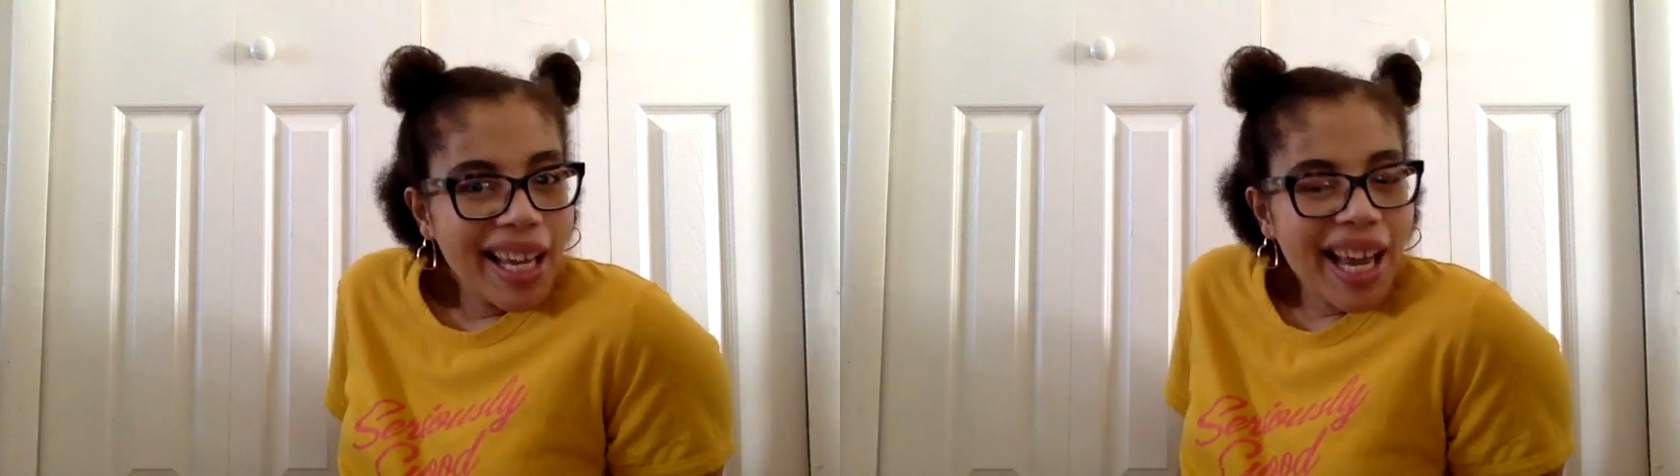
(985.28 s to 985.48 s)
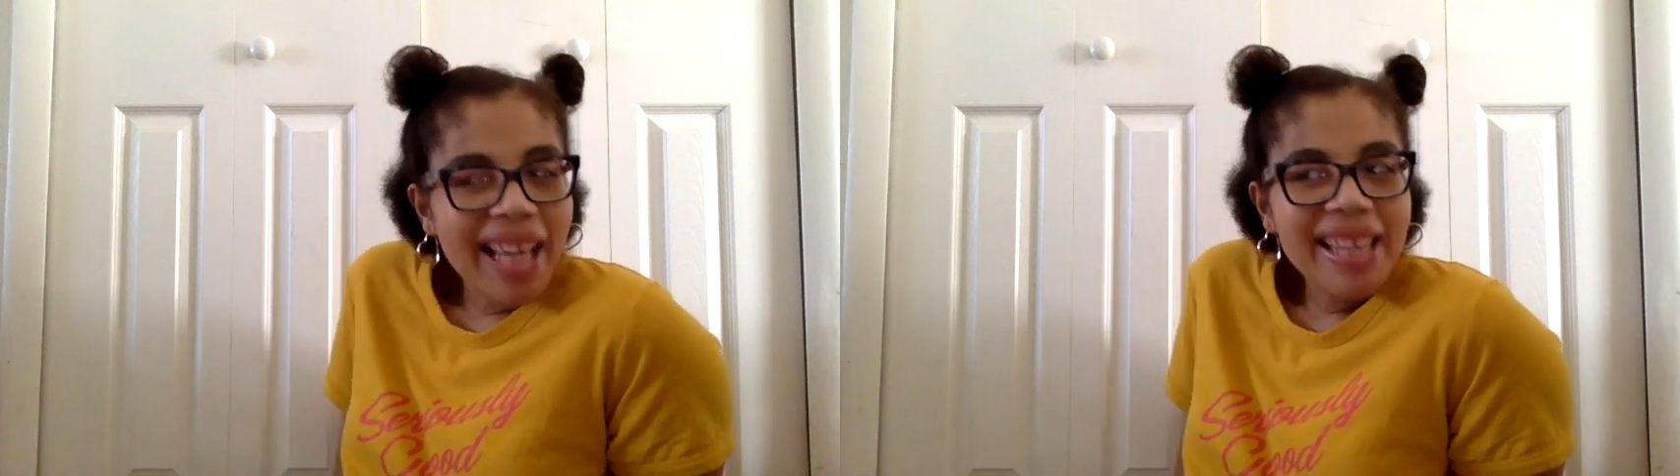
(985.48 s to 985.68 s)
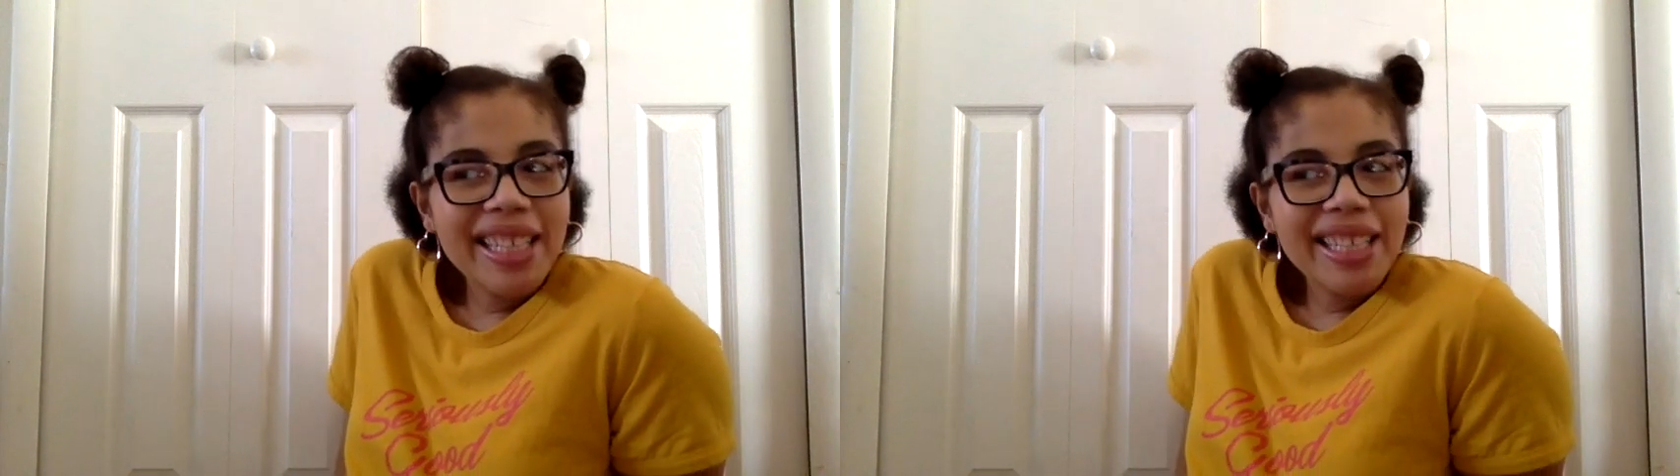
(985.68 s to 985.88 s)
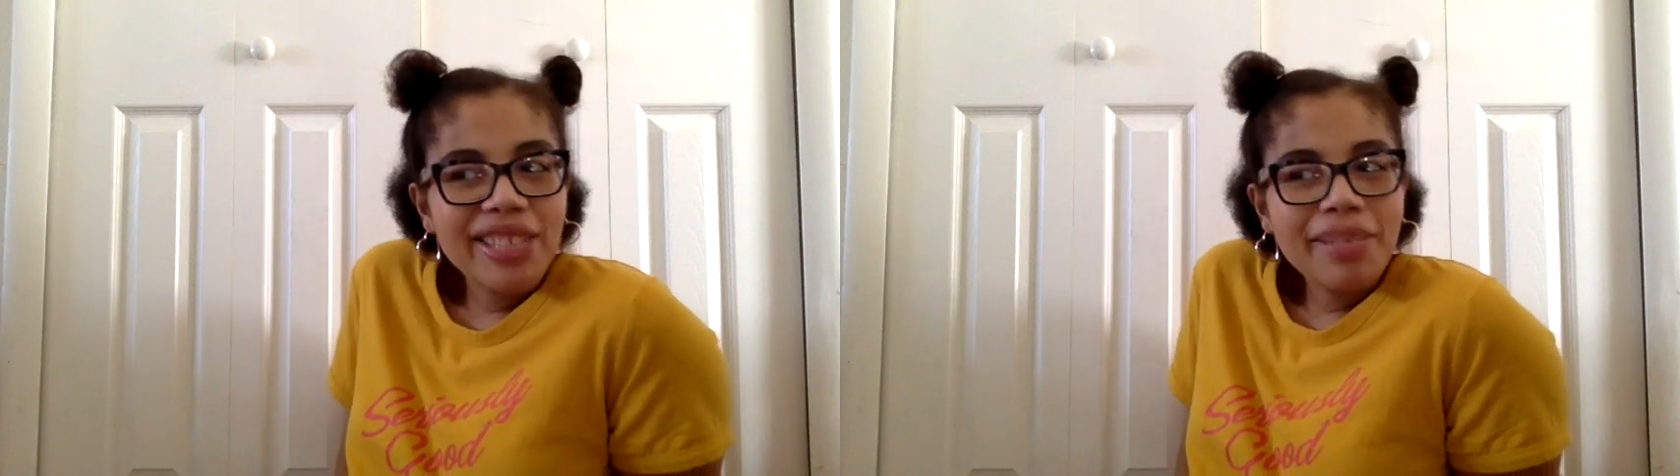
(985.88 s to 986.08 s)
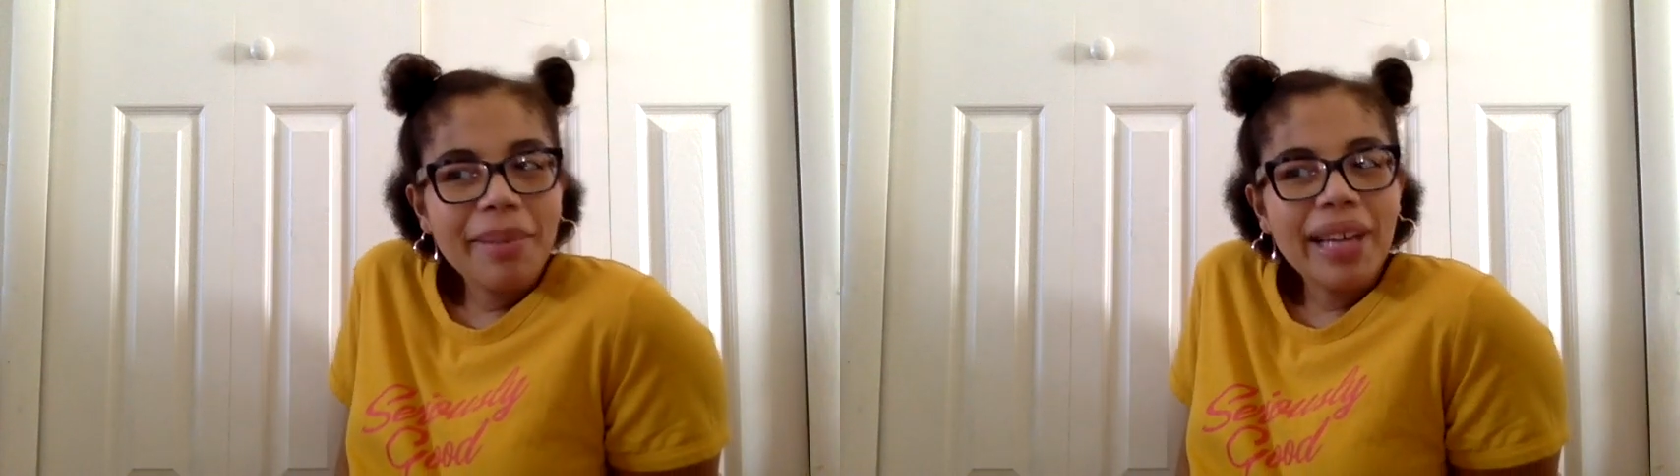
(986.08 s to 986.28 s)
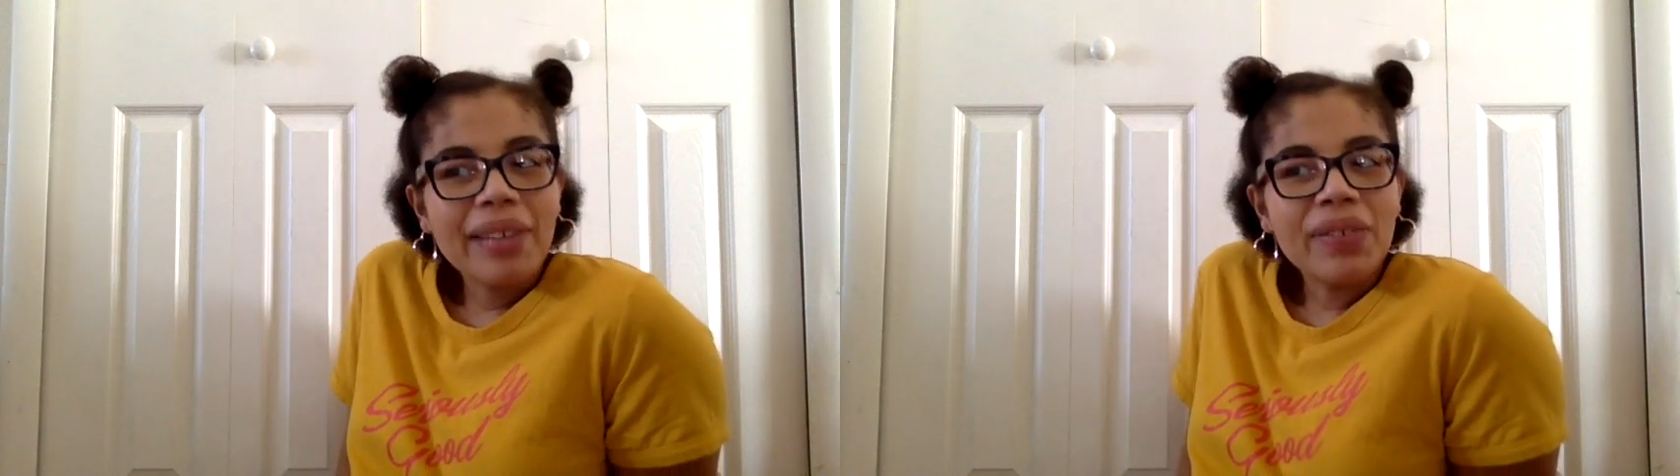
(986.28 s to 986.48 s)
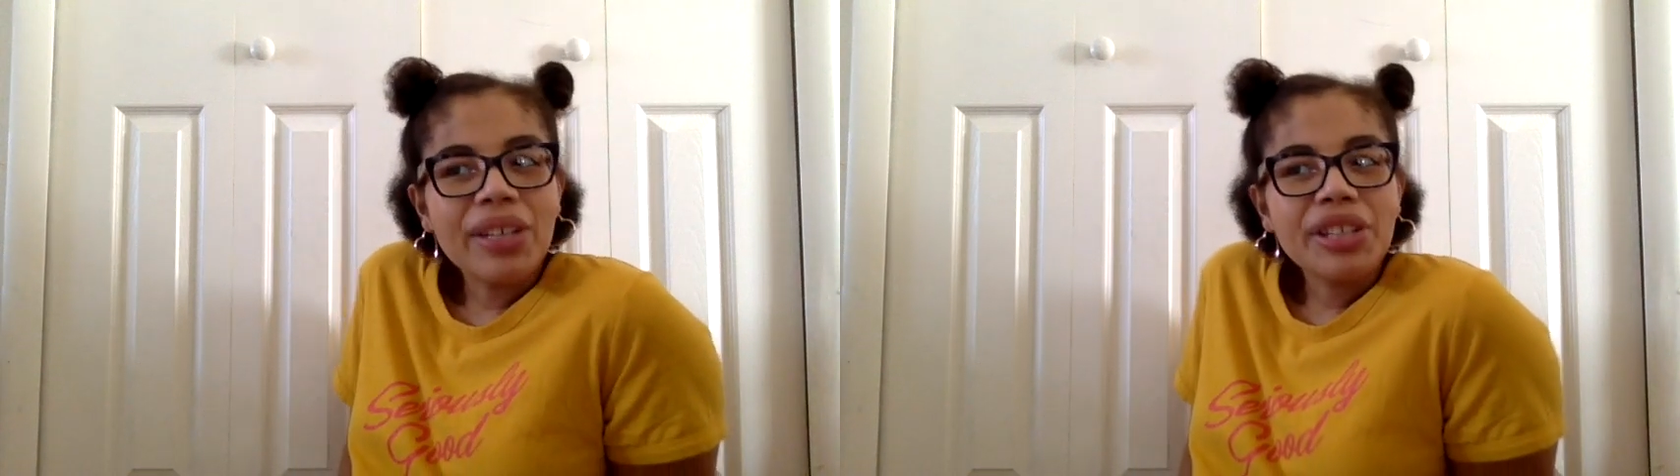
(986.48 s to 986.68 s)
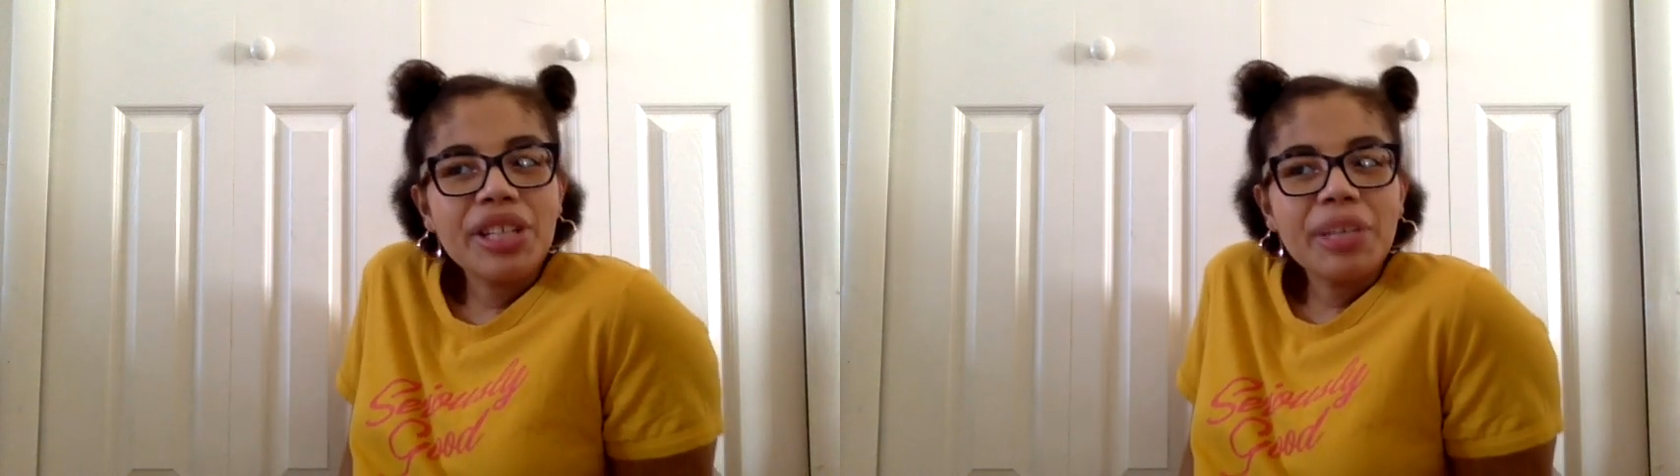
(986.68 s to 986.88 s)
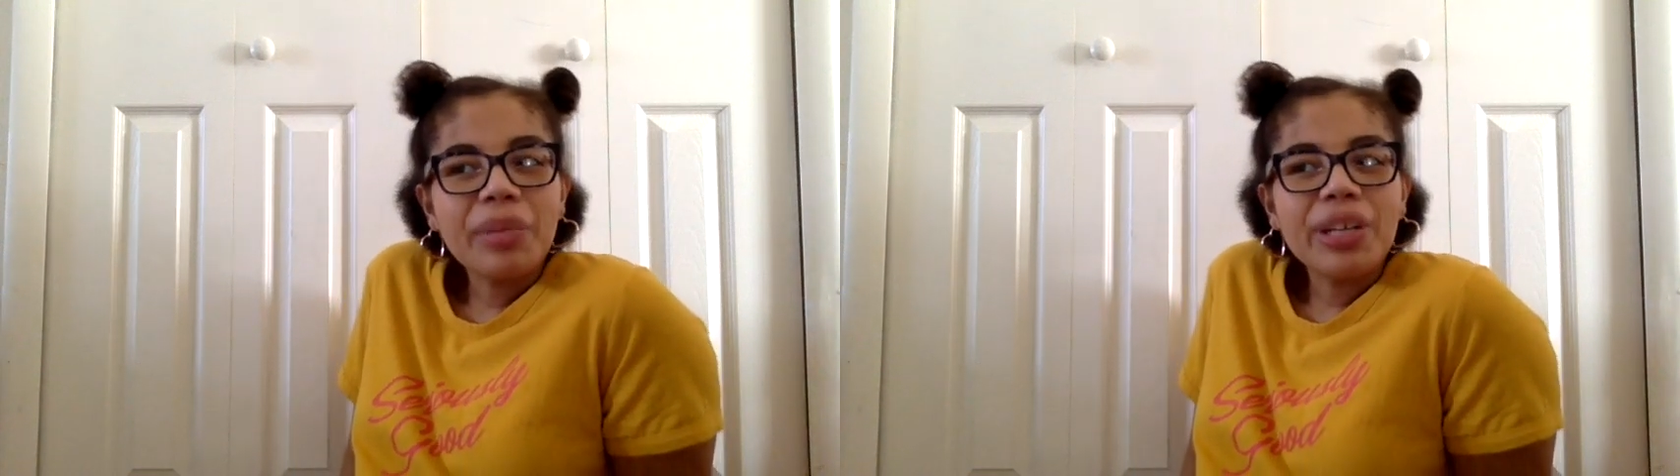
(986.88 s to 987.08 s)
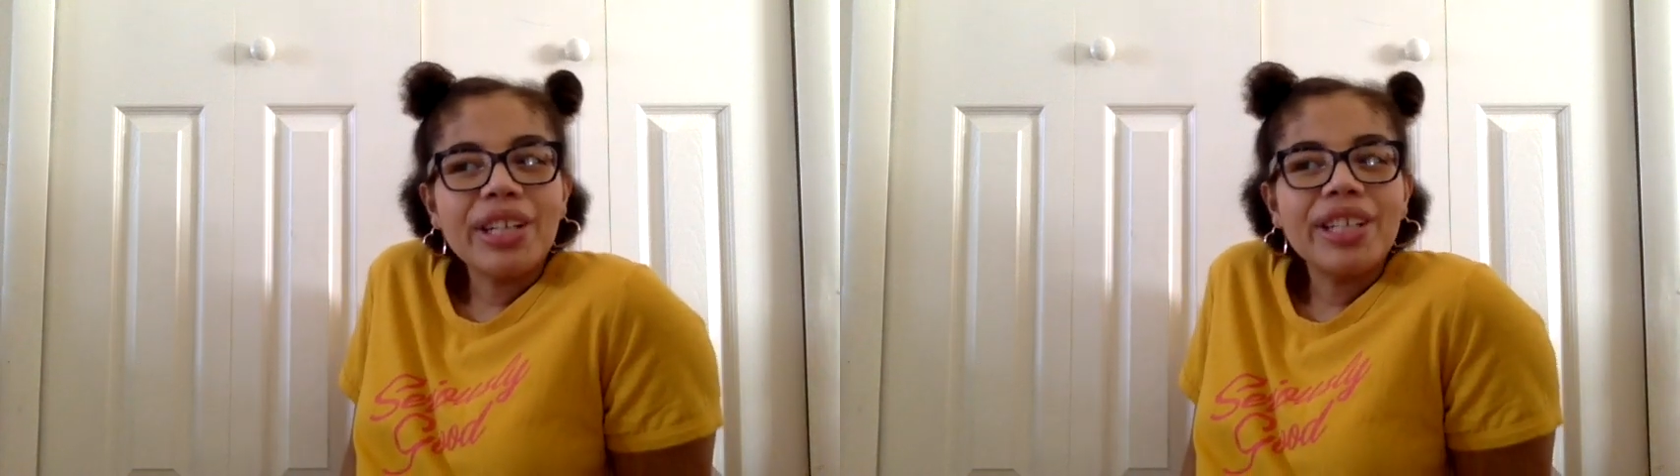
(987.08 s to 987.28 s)
I think they should make a function
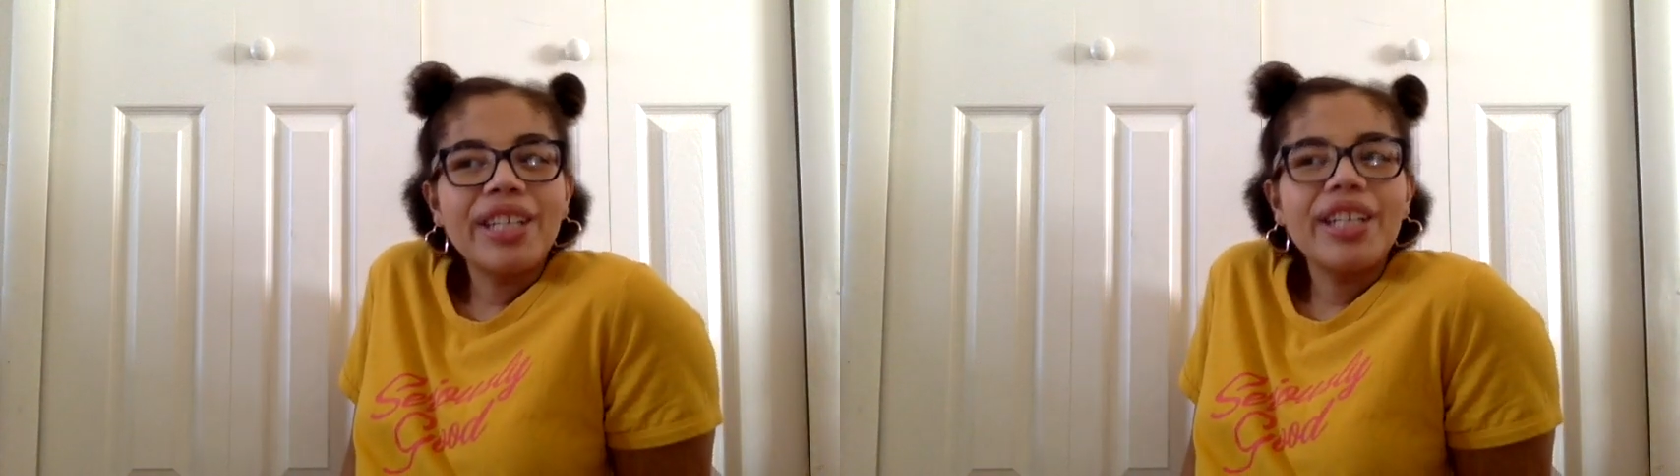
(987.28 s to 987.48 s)
where